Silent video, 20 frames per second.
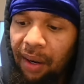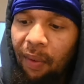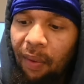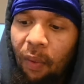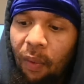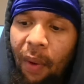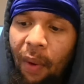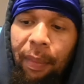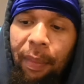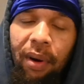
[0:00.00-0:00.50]

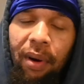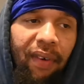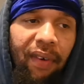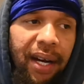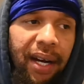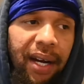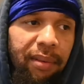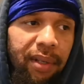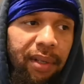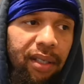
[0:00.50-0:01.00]
Weber
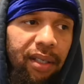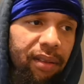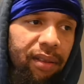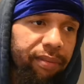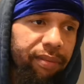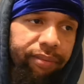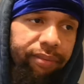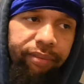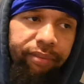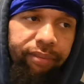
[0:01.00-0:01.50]
Vitamin,
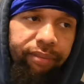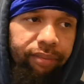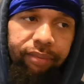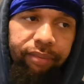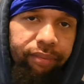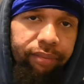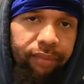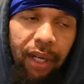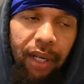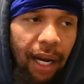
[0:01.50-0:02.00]

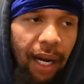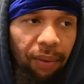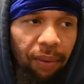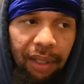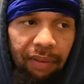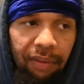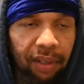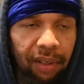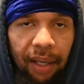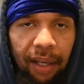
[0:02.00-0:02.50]
I don't
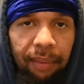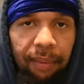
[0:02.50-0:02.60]
give a damn.